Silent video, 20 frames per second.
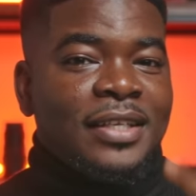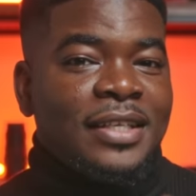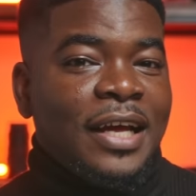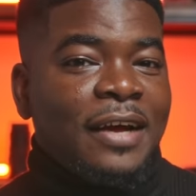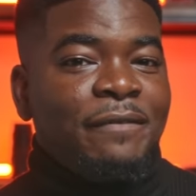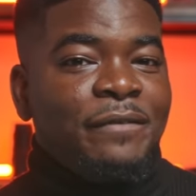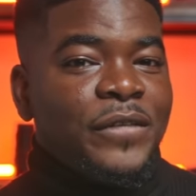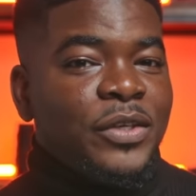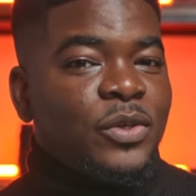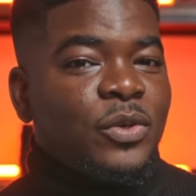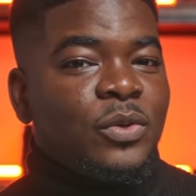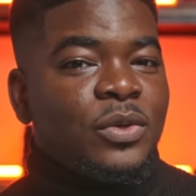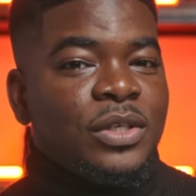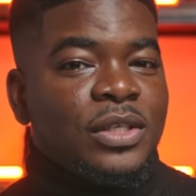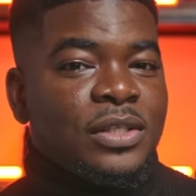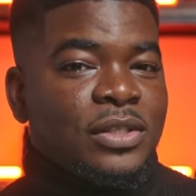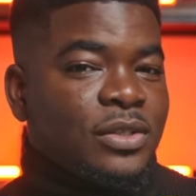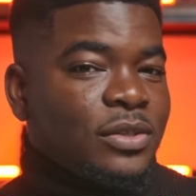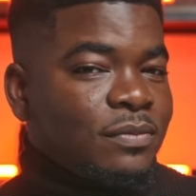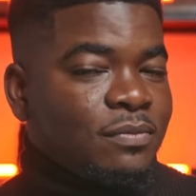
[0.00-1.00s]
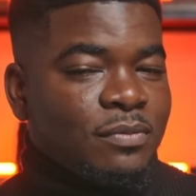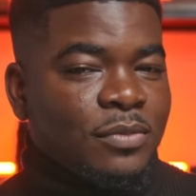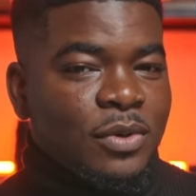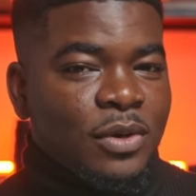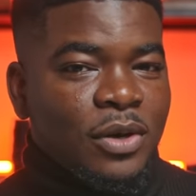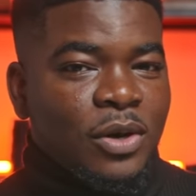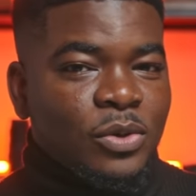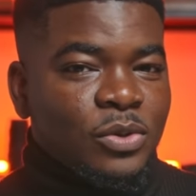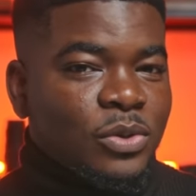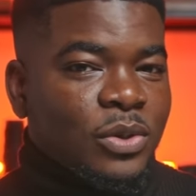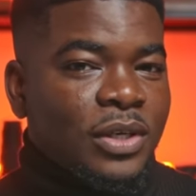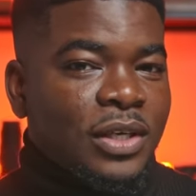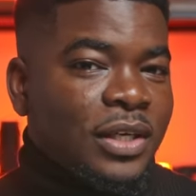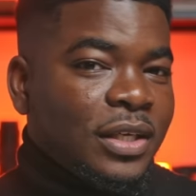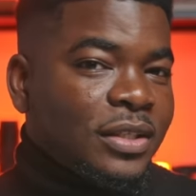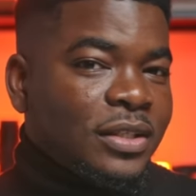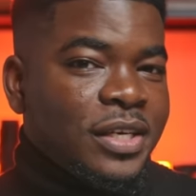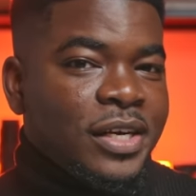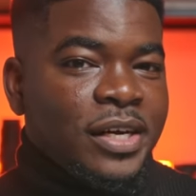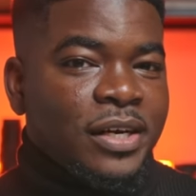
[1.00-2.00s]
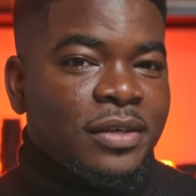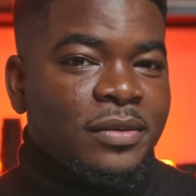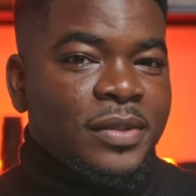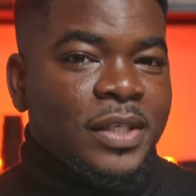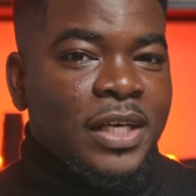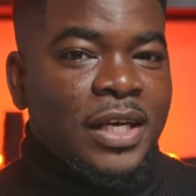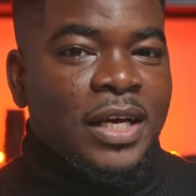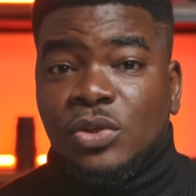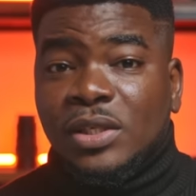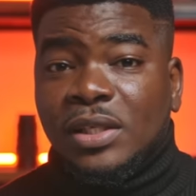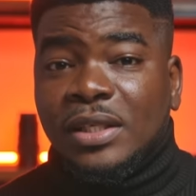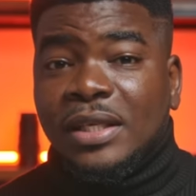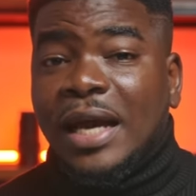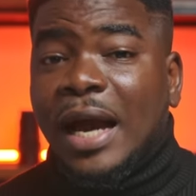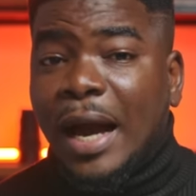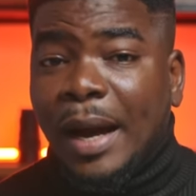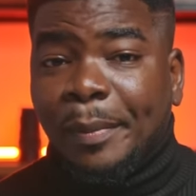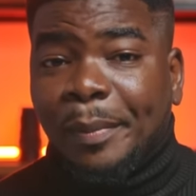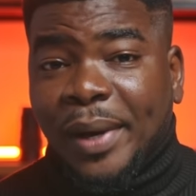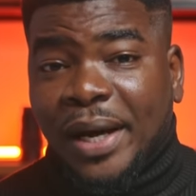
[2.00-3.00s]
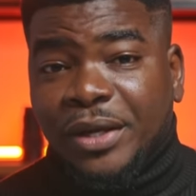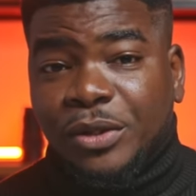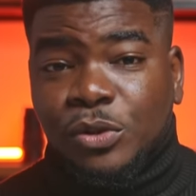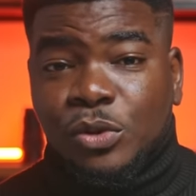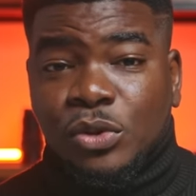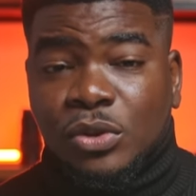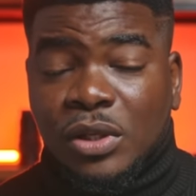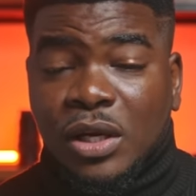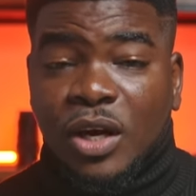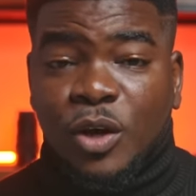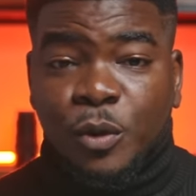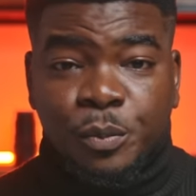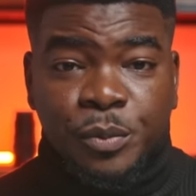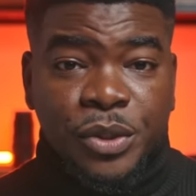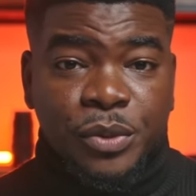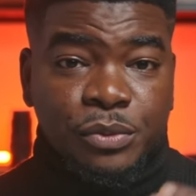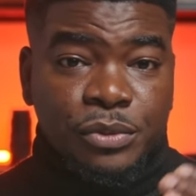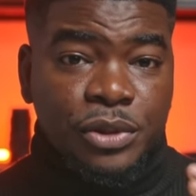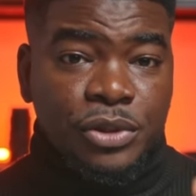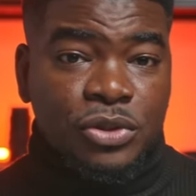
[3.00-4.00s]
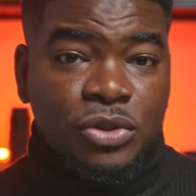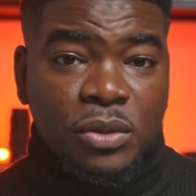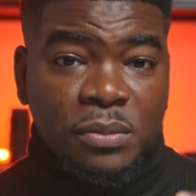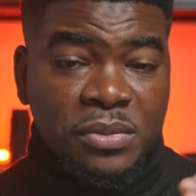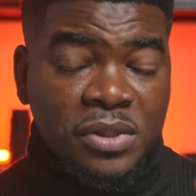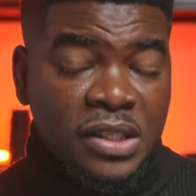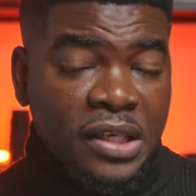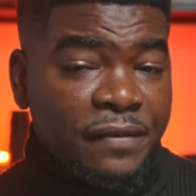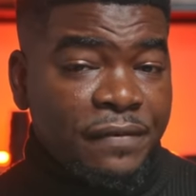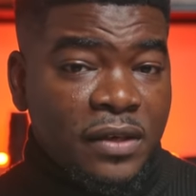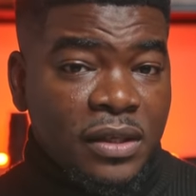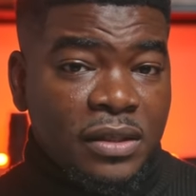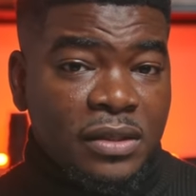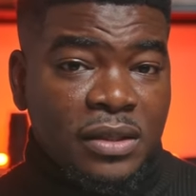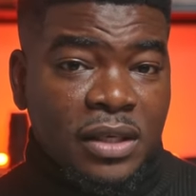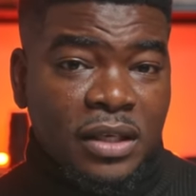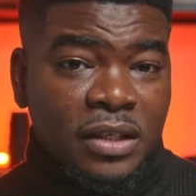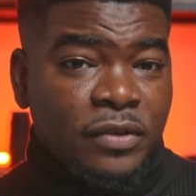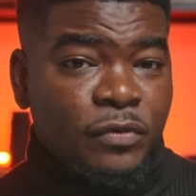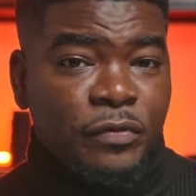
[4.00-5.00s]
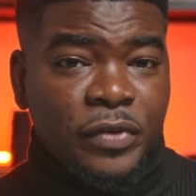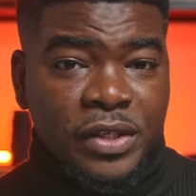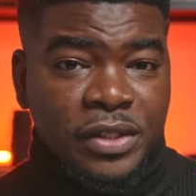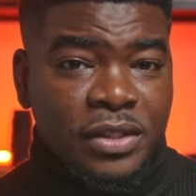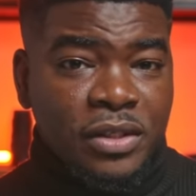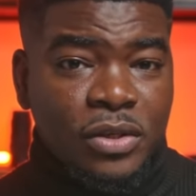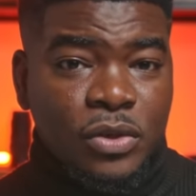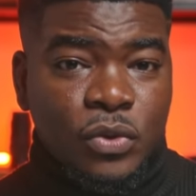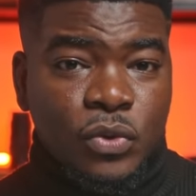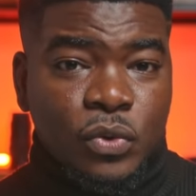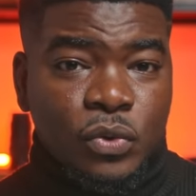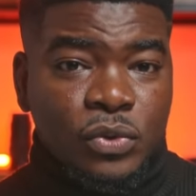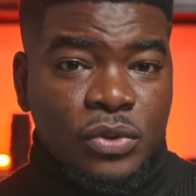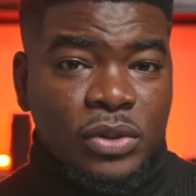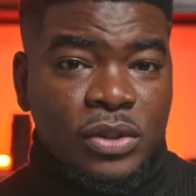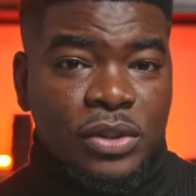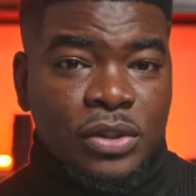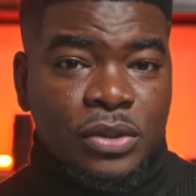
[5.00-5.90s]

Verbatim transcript: That video is also linked here. You see, the app I use to help me reach some savings and investing goals